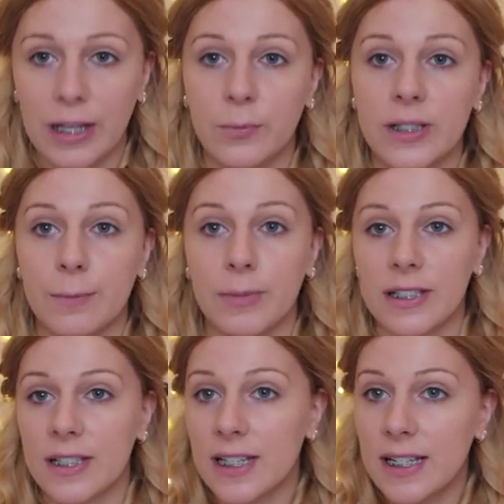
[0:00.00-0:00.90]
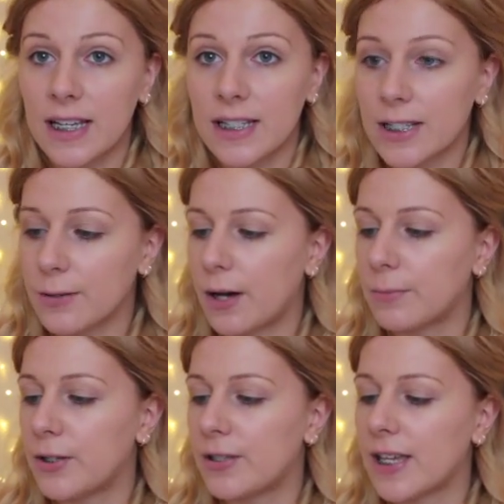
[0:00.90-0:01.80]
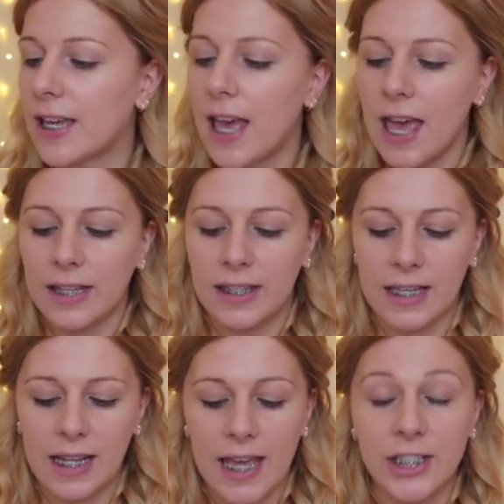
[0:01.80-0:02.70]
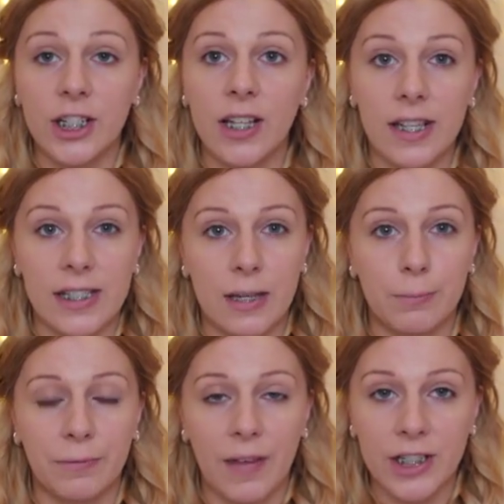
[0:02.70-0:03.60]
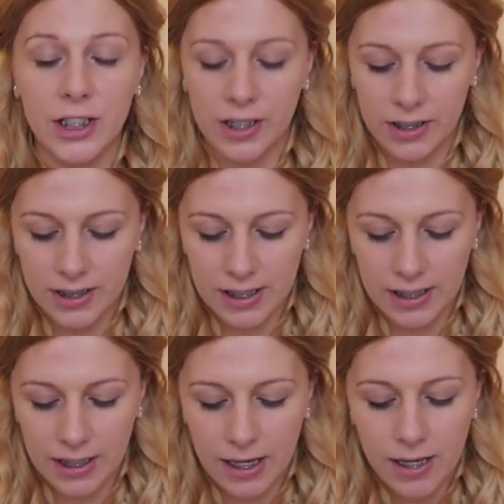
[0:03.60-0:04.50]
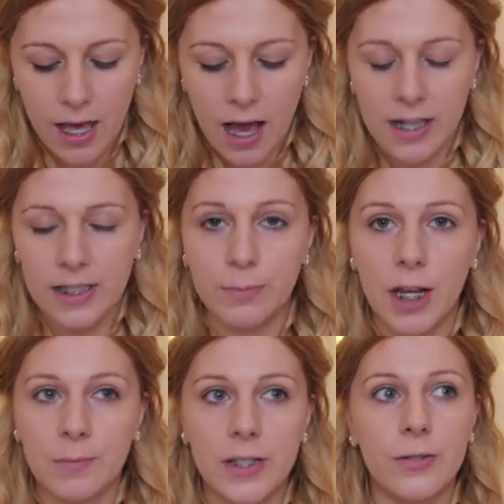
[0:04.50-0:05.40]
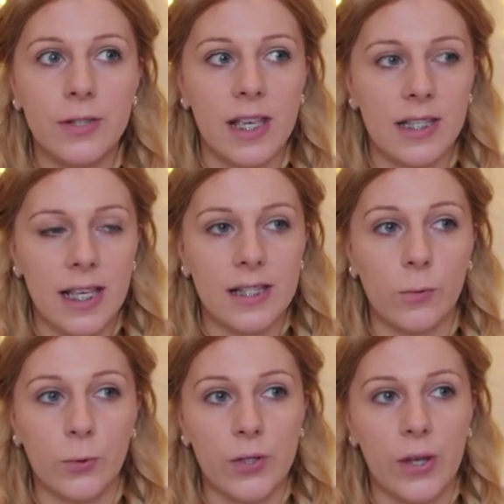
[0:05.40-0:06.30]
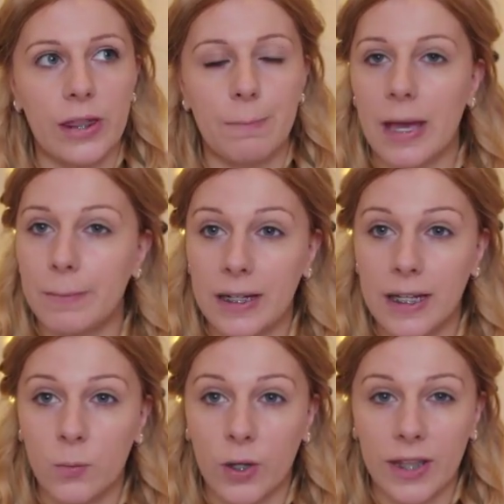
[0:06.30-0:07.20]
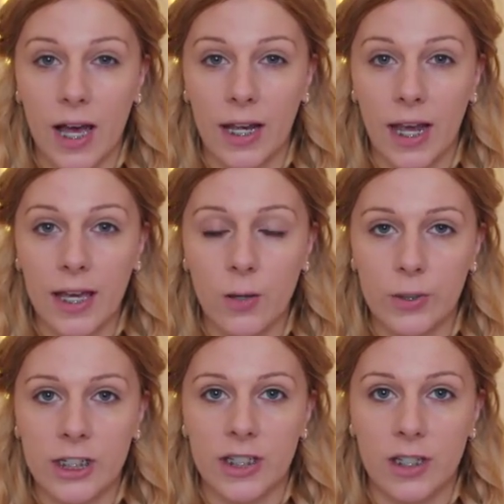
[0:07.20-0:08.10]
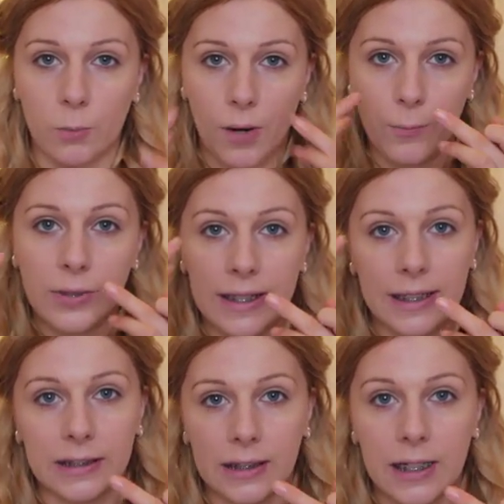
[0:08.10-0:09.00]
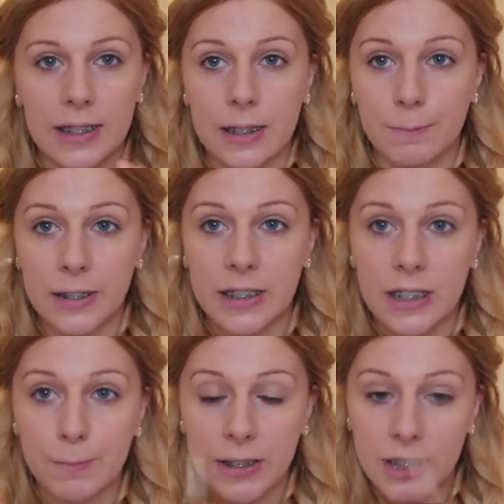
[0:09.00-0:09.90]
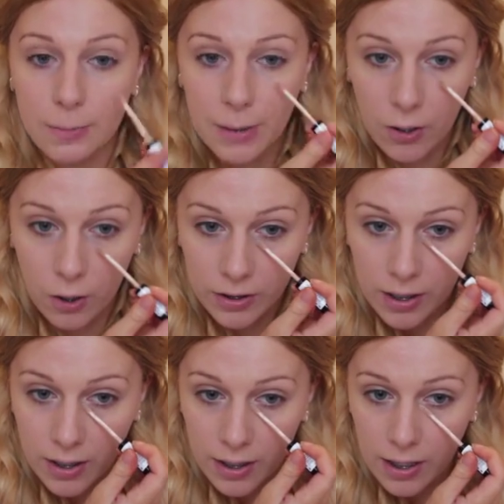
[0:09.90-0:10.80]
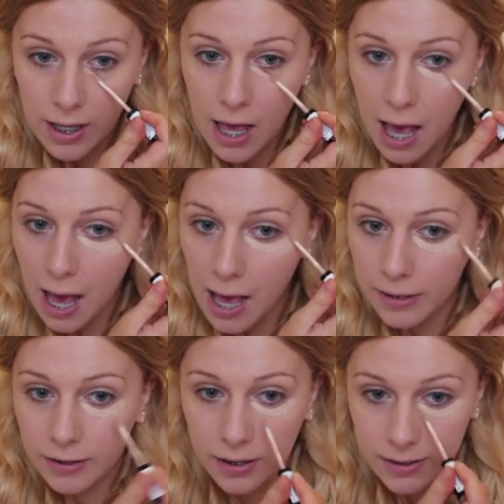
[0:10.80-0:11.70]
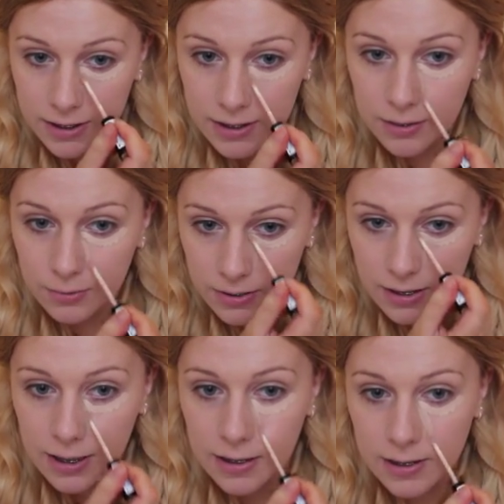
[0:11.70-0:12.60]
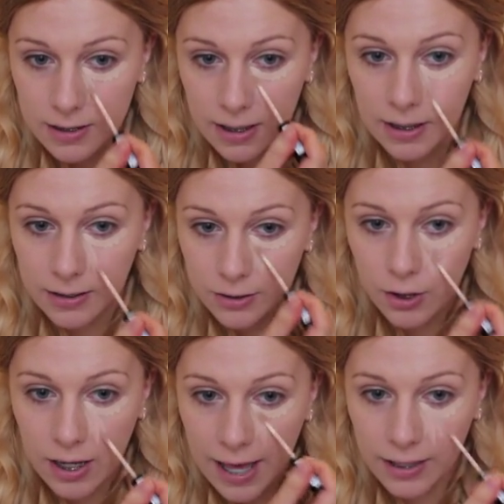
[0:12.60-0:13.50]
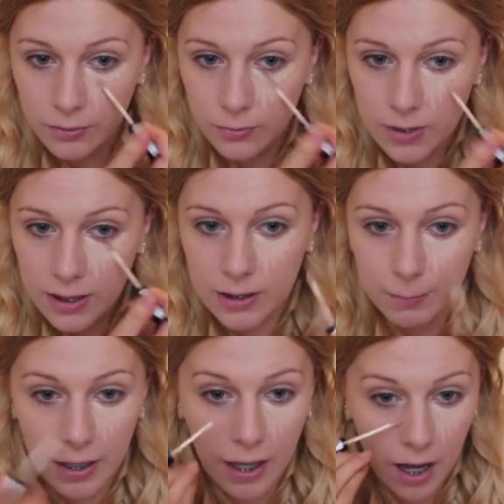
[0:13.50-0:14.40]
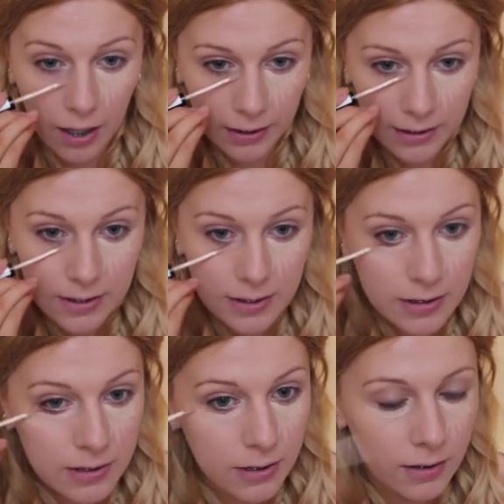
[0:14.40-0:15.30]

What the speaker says: in with some concealer. So I'm using the Collection Lasting Perfection Concealer. I sometimes use this. There's also the Maybelline one that I like, which is the one with the little like spongy bit on. And I just use this in triangles under my eyes.